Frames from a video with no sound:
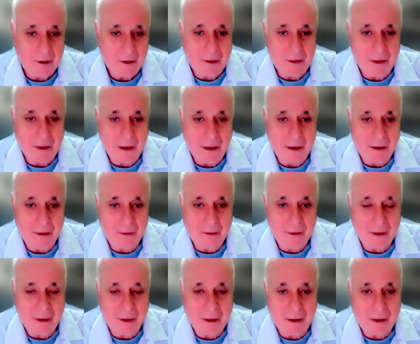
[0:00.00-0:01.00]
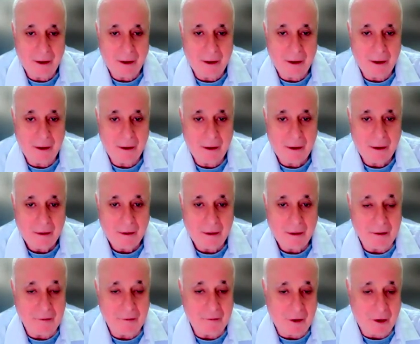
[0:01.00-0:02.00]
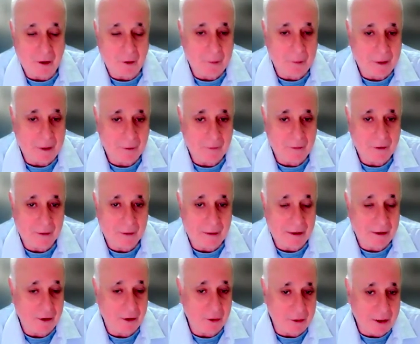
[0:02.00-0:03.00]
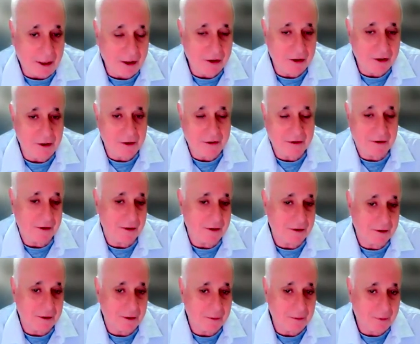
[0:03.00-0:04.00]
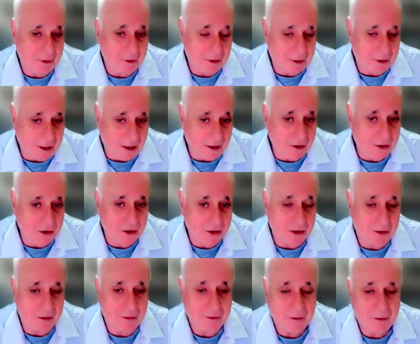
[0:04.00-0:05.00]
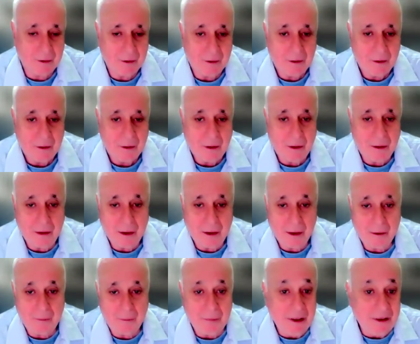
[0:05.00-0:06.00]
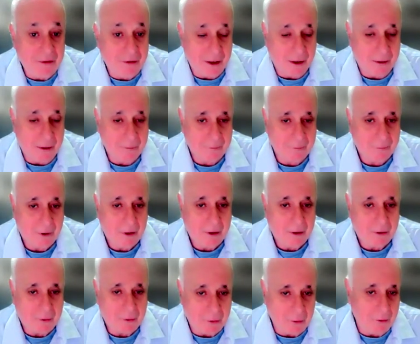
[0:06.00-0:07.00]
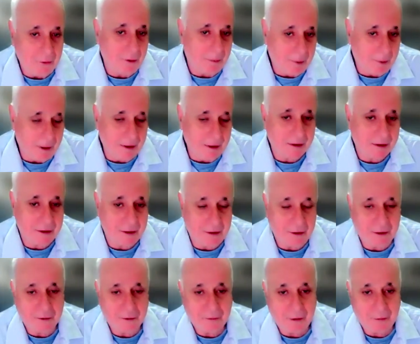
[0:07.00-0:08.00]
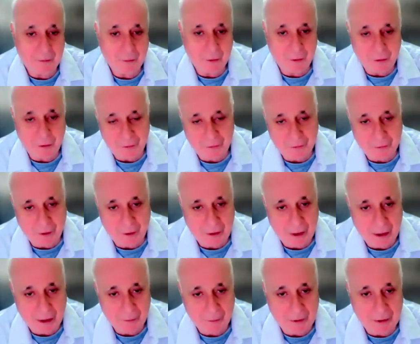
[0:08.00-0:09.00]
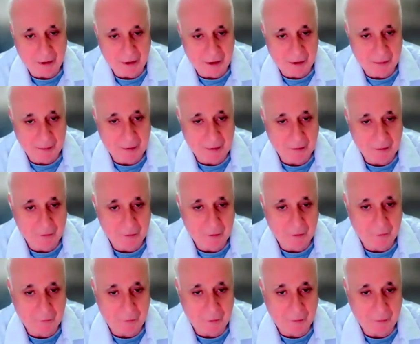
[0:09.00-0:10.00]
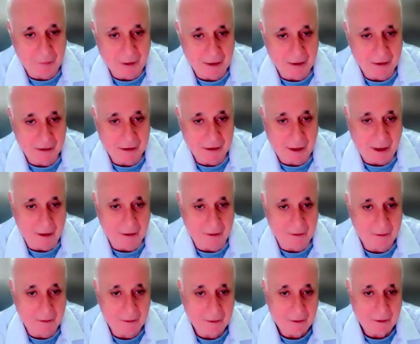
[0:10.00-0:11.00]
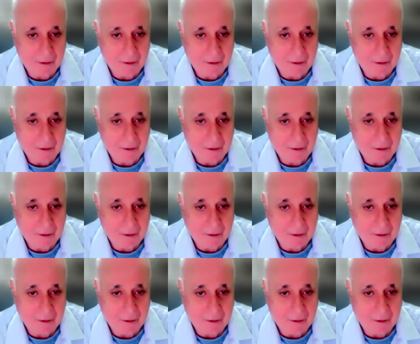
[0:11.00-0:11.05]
the development of their educational system, their culture, their media, to the Palestinian refugees that had been expelled from Palestine.